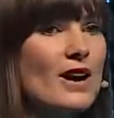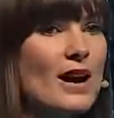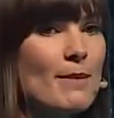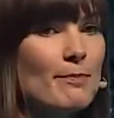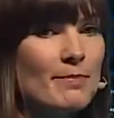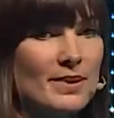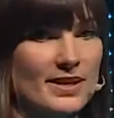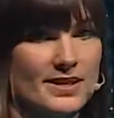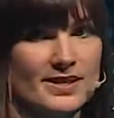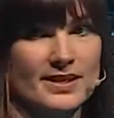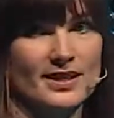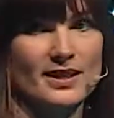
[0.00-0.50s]

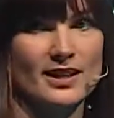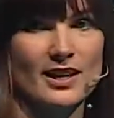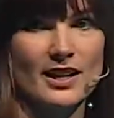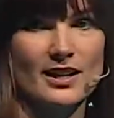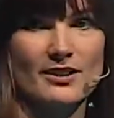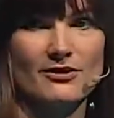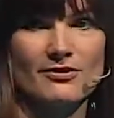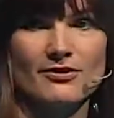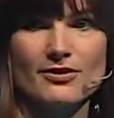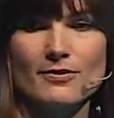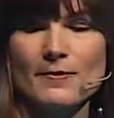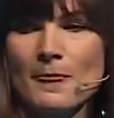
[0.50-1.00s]
happens in
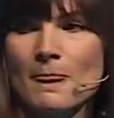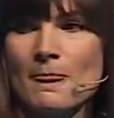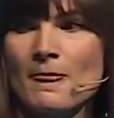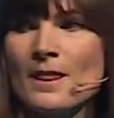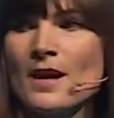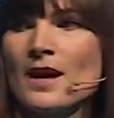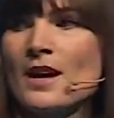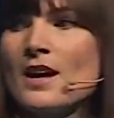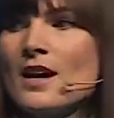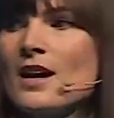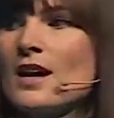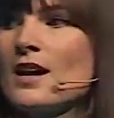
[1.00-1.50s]
life.
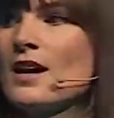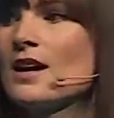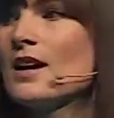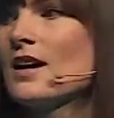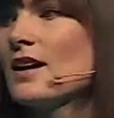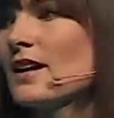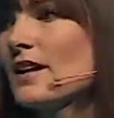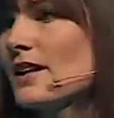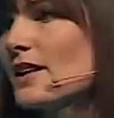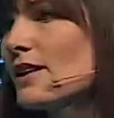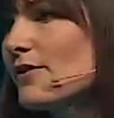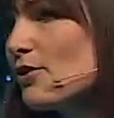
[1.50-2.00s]

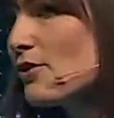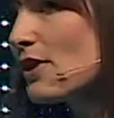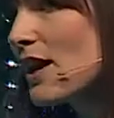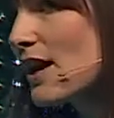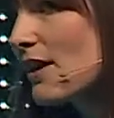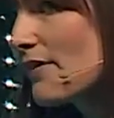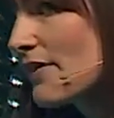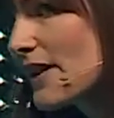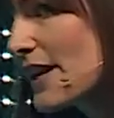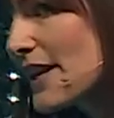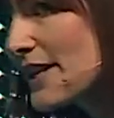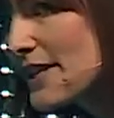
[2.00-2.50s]
If you
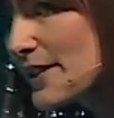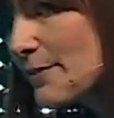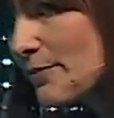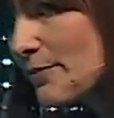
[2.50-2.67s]
have eighty